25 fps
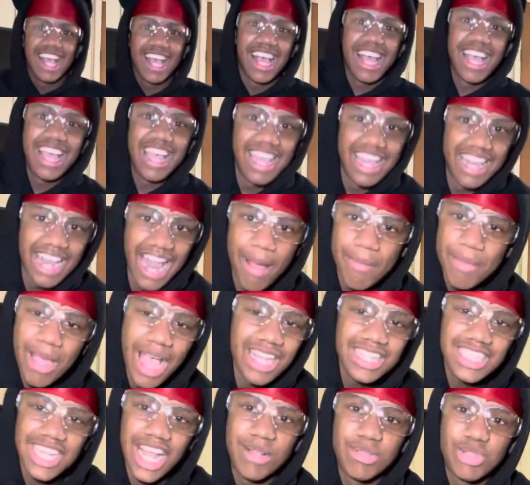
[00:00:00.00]
and I mean,
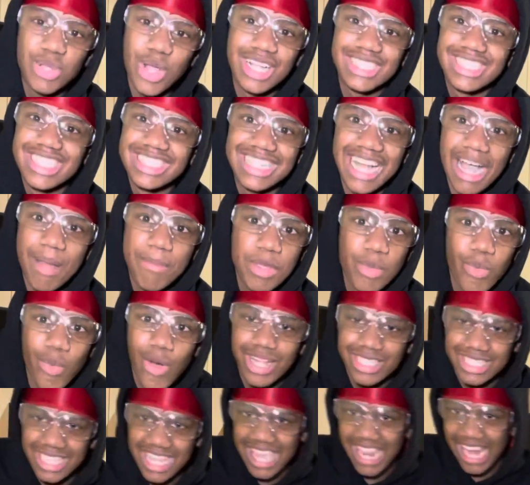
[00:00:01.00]
I shot him twice. He shot me
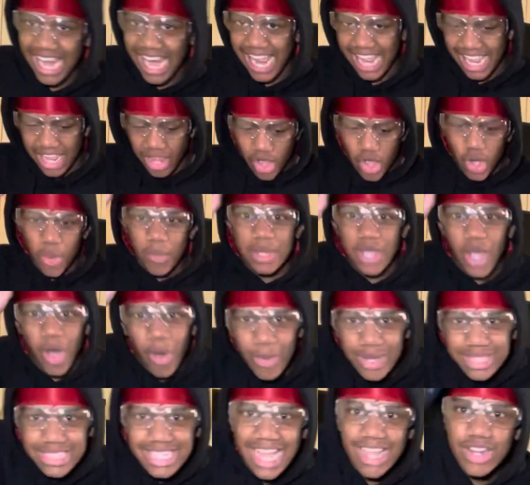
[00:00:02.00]
once, and hey, we
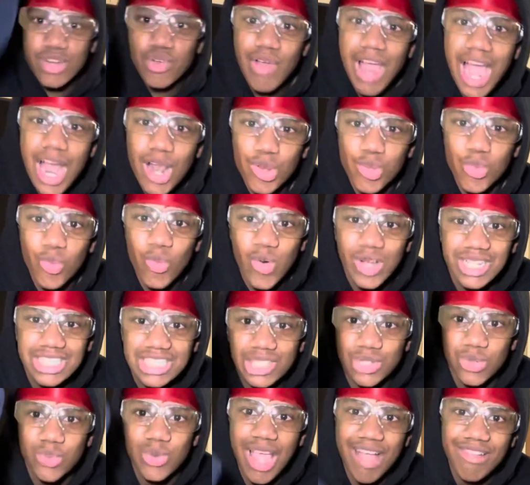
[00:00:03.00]
always end the round
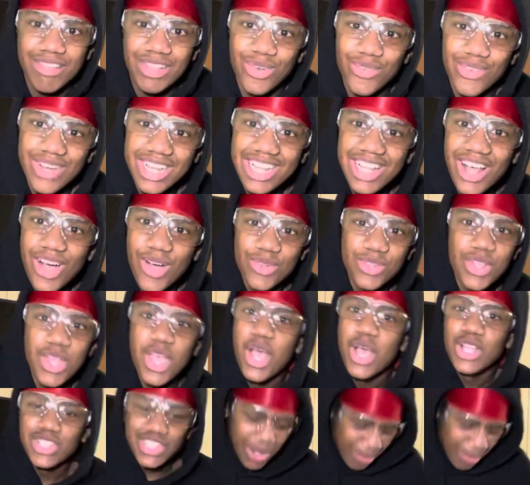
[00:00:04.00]
once we have to reload. So